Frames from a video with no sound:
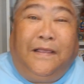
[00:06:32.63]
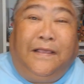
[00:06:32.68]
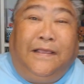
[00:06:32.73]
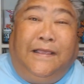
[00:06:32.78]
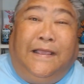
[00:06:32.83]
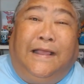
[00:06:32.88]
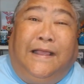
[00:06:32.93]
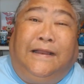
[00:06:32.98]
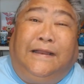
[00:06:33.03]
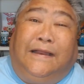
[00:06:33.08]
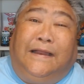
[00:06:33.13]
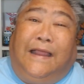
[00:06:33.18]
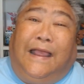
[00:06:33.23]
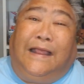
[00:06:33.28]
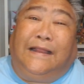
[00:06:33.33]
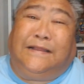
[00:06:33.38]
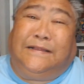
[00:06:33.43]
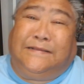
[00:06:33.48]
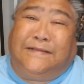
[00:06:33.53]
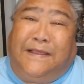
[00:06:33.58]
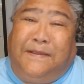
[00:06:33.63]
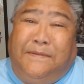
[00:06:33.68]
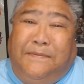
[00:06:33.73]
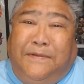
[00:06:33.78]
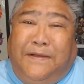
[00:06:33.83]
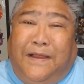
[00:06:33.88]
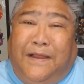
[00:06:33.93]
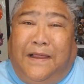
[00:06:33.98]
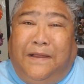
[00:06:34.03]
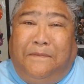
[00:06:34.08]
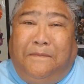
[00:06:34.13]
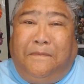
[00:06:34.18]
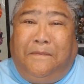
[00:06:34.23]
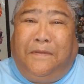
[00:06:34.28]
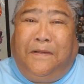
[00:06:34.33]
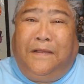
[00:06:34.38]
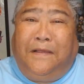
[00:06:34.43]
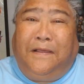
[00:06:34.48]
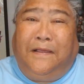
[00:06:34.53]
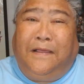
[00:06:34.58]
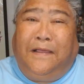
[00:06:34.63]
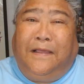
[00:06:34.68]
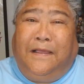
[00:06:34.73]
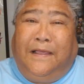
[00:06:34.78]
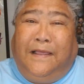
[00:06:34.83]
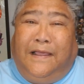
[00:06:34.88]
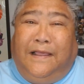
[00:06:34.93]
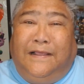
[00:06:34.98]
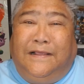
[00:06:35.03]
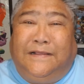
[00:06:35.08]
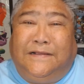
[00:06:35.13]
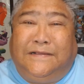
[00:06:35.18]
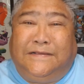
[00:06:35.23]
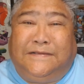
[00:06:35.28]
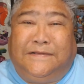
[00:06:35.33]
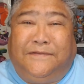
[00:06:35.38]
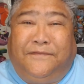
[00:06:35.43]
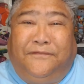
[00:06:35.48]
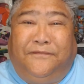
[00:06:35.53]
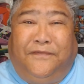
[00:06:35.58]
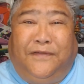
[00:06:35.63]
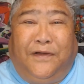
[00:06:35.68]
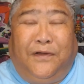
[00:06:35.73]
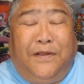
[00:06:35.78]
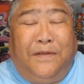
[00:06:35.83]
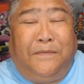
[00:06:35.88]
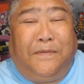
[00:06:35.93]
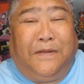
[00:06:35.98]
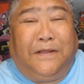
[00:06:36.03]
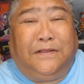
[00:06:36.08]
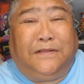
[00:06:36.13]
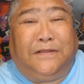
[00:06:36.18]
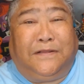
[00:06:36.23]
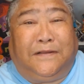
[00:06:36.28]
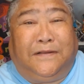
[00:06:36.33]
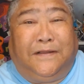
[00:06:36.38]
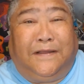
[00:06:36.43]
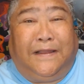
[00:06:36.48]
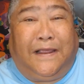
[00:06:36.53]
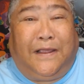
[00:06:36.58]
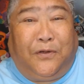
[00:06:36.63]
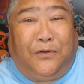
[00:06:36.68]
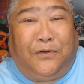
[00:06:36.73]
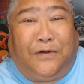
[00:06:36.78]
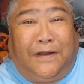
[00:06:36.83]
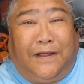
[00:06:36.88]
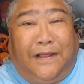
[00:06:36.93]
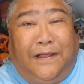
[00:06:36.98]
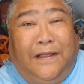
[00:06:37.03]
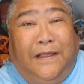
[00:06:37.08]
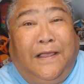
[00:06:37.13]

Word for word: yet at the same time is very much Leota.